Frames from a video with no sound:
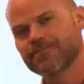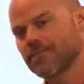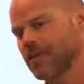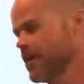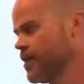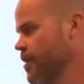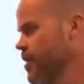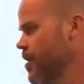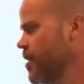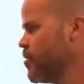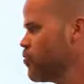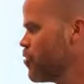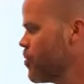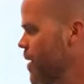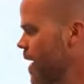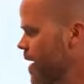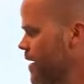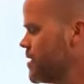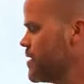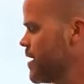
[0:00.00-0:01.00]
And again, we're
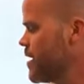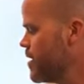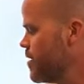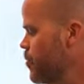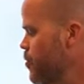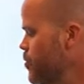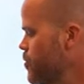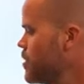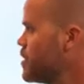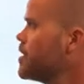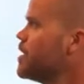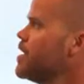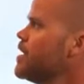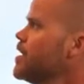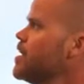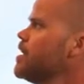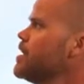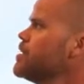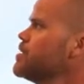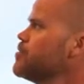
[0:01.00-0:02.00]
back inside the boot,
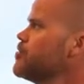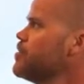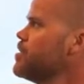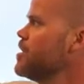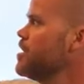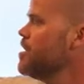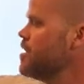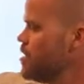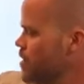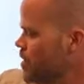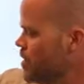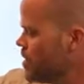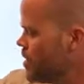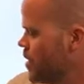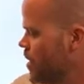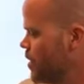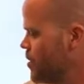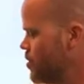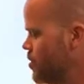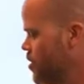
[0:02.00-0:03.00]
so the E
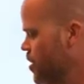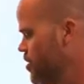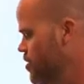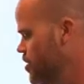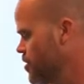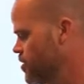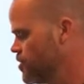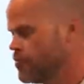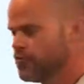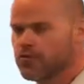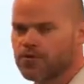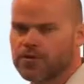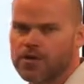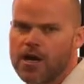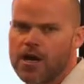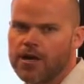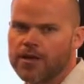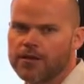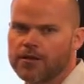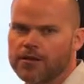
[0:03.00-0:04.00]
is changing to an
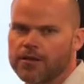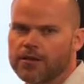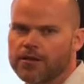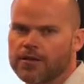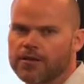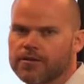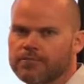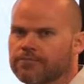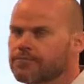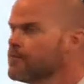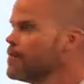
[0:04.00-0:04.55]
I again.